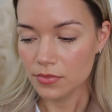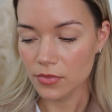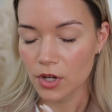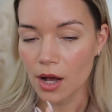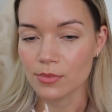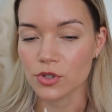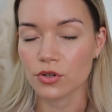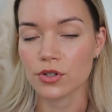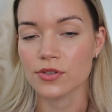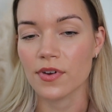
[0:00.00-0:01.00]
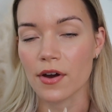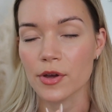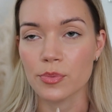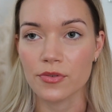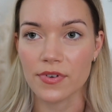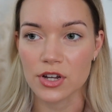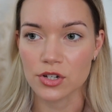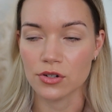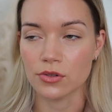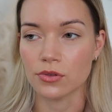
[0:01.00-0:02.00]
comes across very
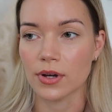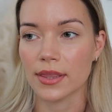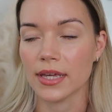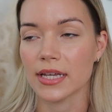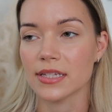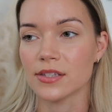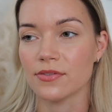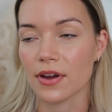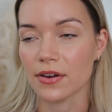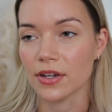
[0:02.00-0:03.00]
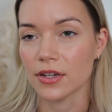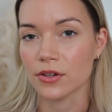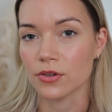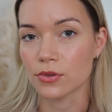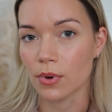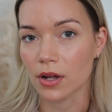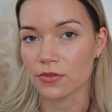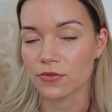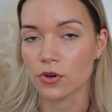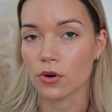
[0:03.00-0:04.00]
professional. I think it's a very good one
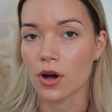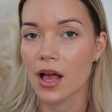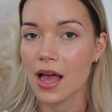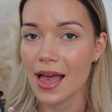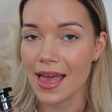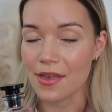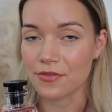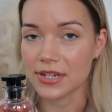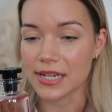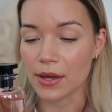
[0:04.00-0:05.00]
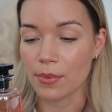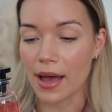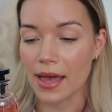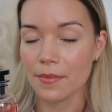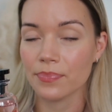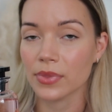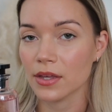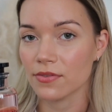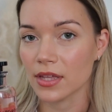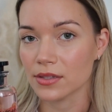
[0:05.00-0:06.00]
for everyday wear, if
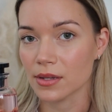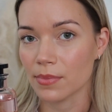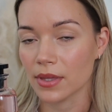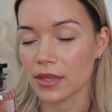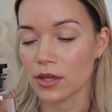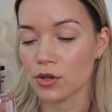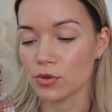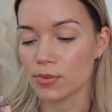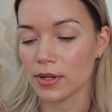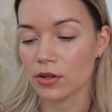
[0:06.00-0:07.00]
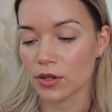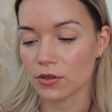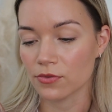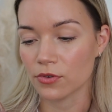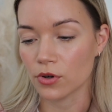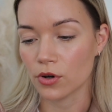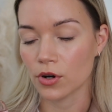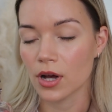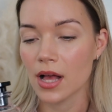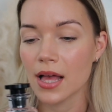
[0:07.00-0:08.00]
that's something that you would be looking for.
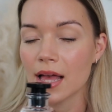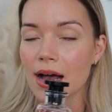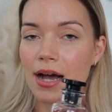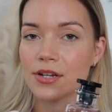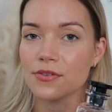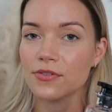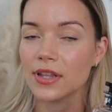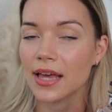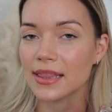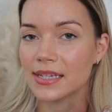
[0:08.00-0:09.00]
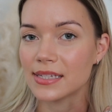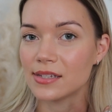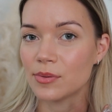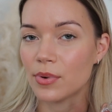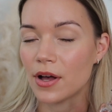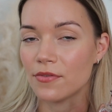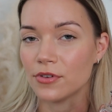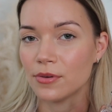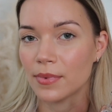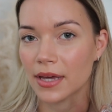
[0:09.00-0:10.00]
I don't feel like this is a
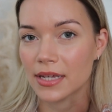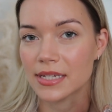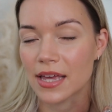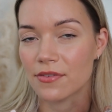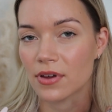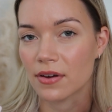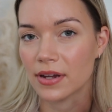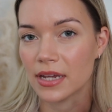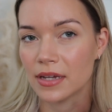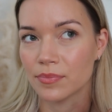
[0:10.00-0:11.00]
perfume that could get very